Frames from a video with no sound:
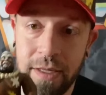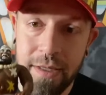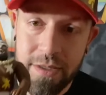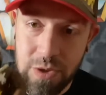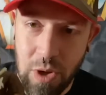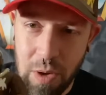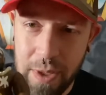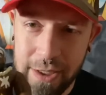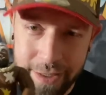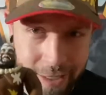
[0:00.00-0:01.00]

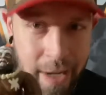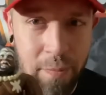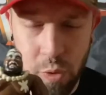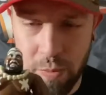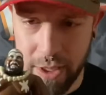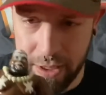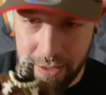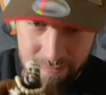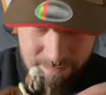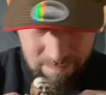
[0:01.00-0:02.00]
Starbelly, not Moonbelly.
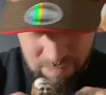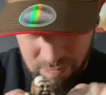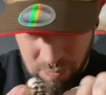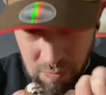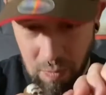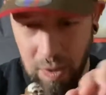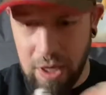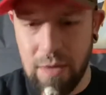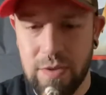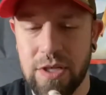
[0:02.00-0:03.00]
But
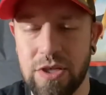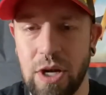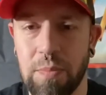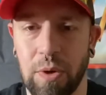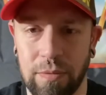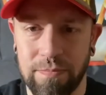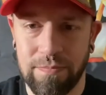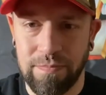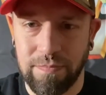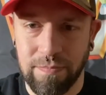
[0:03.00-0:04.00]
he was a jumper.
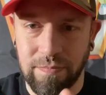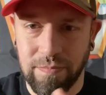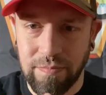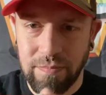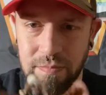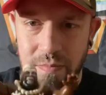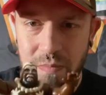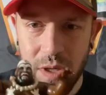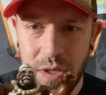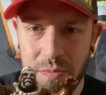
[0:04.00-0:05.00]

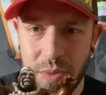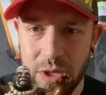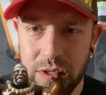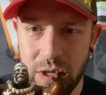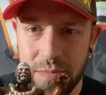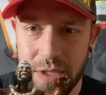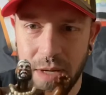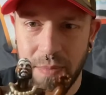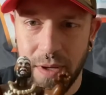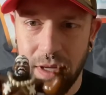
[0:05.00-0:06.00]
He'd put his arms
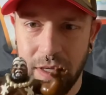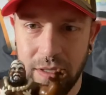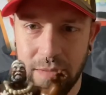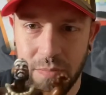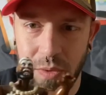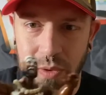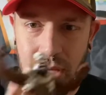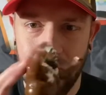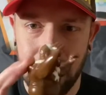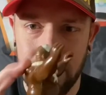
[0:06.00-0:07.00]
up and you'd pull
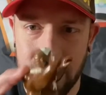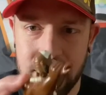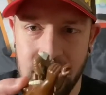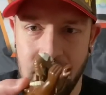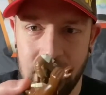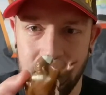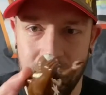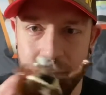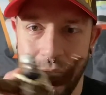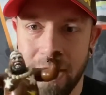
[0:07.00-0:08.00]
down on this tab on the
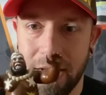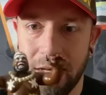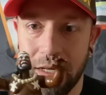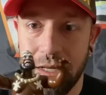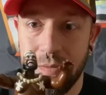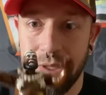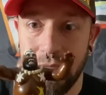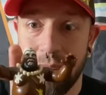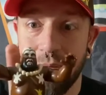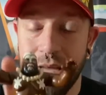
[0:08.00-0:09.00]
back and he would
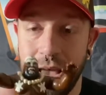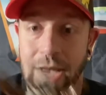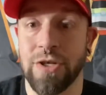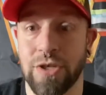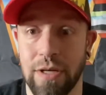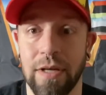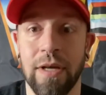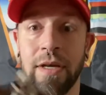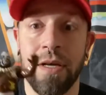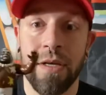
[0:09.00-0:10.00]
leap into action.
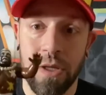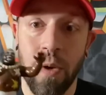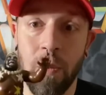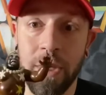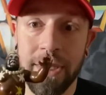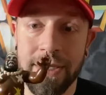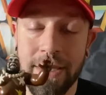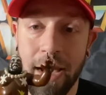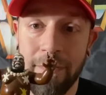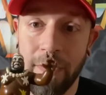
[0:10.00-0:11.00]
You don't want this
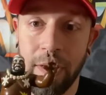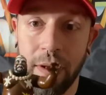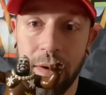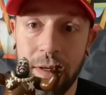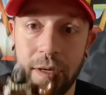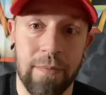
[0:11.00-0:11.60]
guy falling on you.